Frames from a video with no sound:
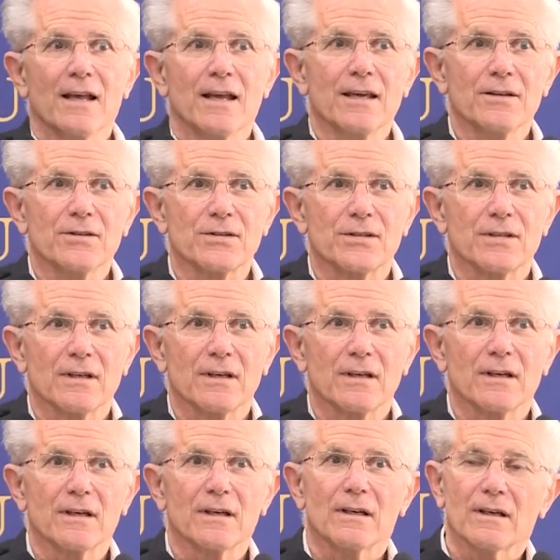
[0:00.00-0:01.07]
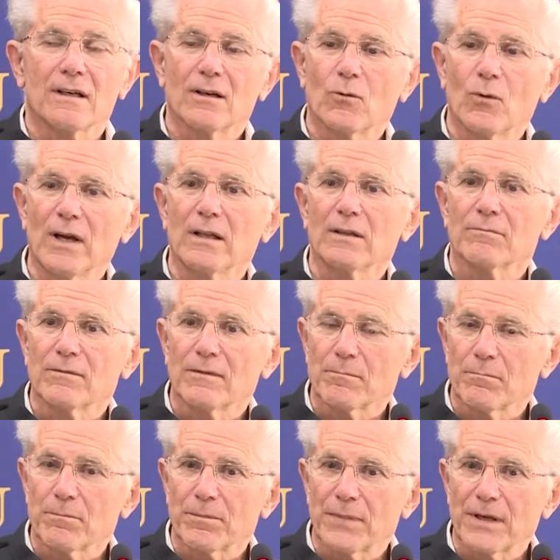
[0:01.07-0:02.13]
is, well,
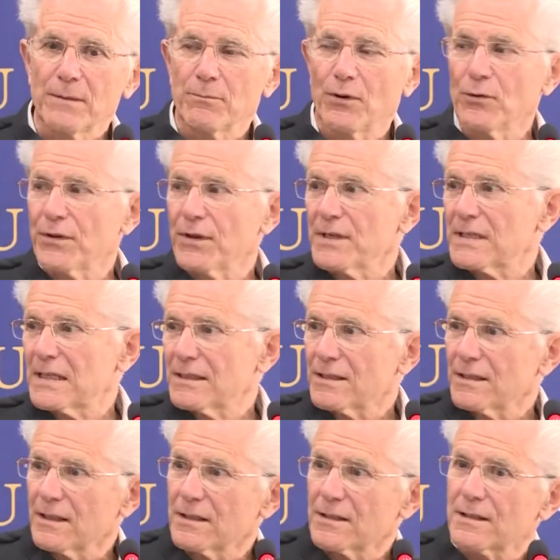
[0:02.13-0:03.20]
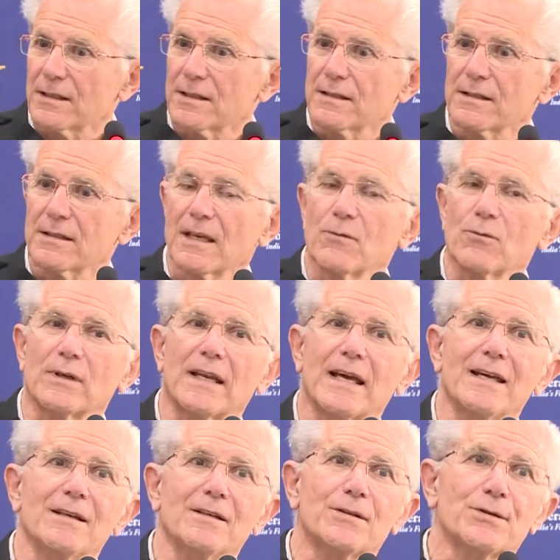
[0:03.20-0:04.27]
in both of these incidences, they
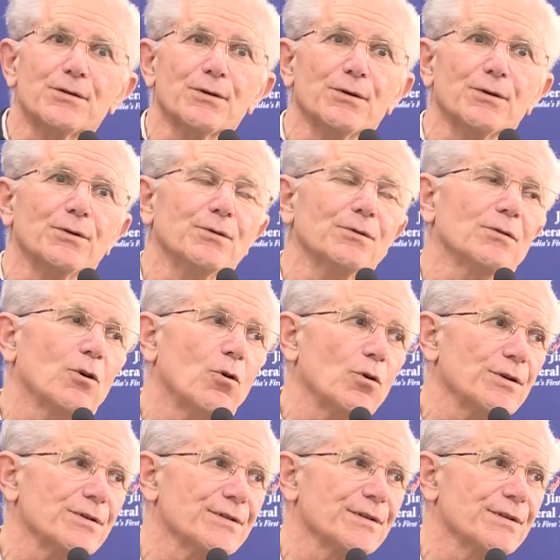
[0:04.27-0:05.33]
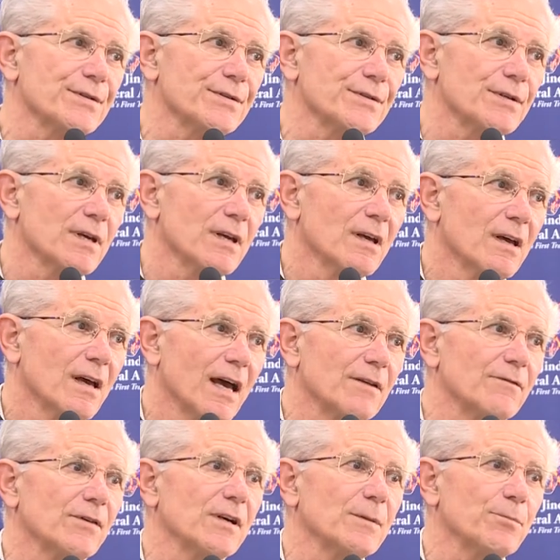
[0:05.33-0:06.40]
related to courses at
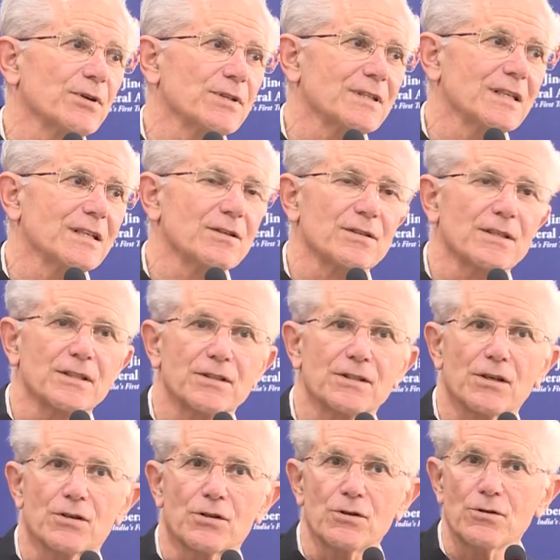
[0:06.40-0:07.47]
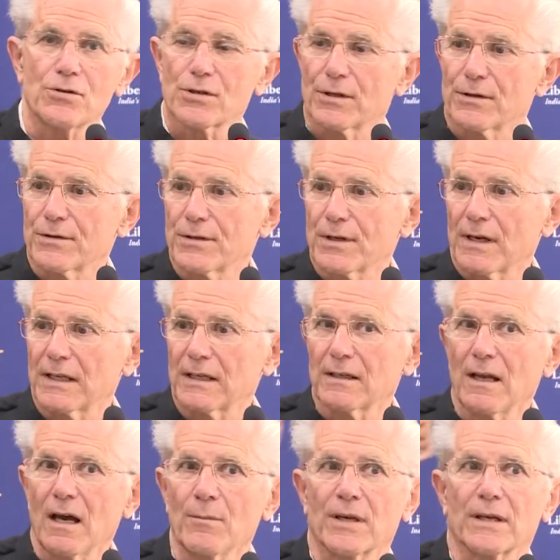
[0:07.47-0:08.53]
very prestigious institutions on
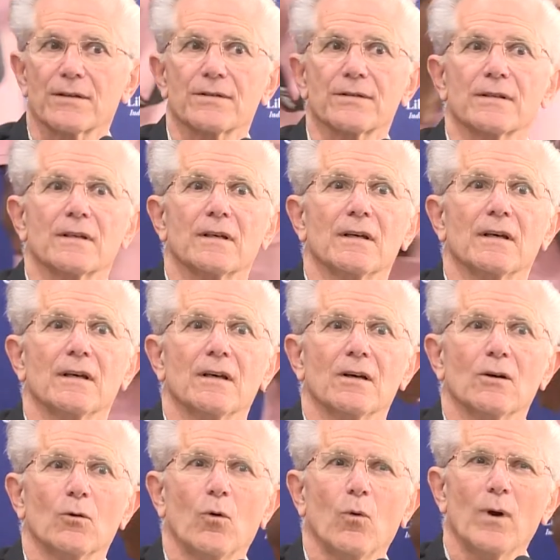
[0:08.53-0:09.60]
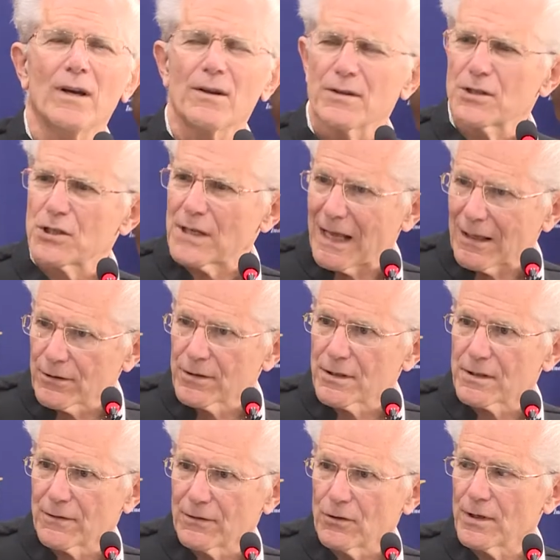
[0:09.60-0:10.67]
economics. What are the
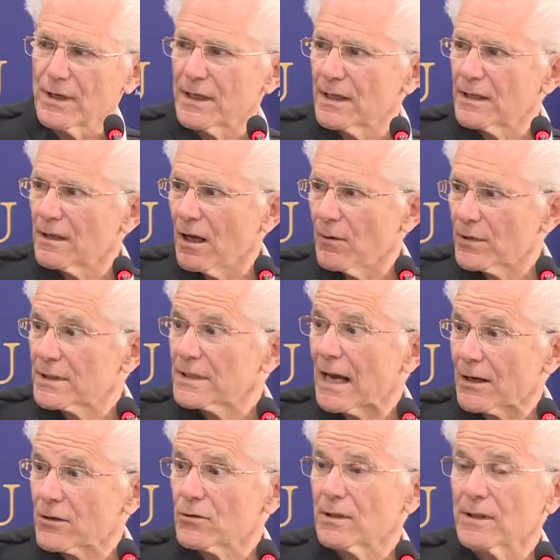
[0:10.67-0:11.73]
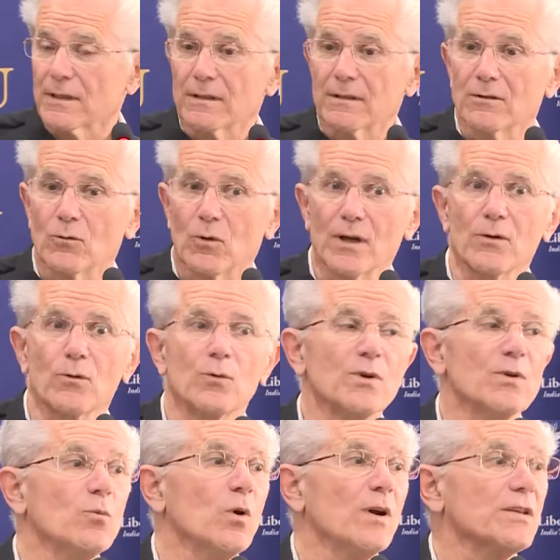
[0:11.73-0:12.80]
challenges of learning economics, actually?
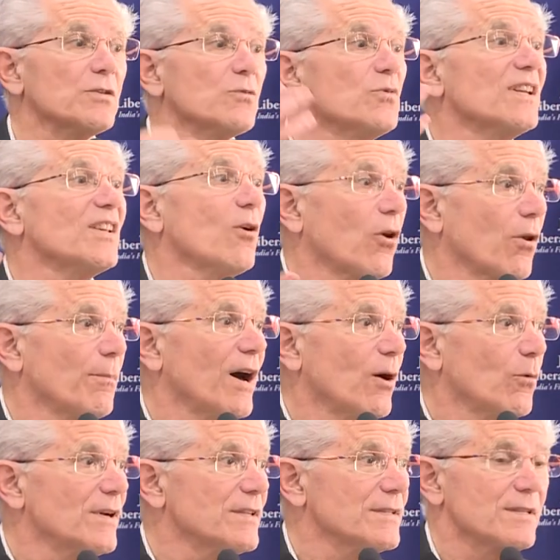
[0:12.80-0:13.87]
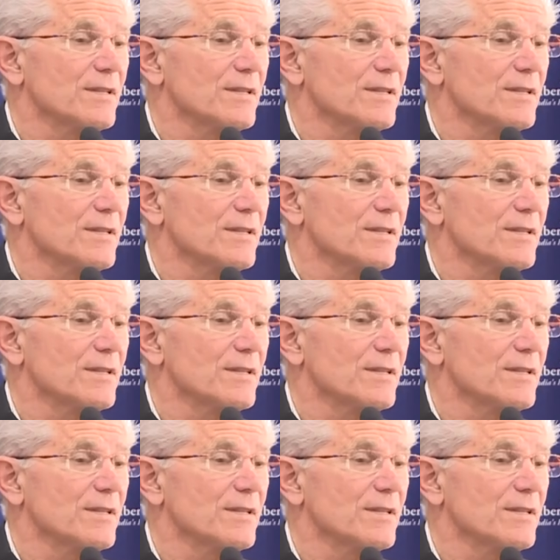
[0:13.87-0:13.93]
What is it really all about? What is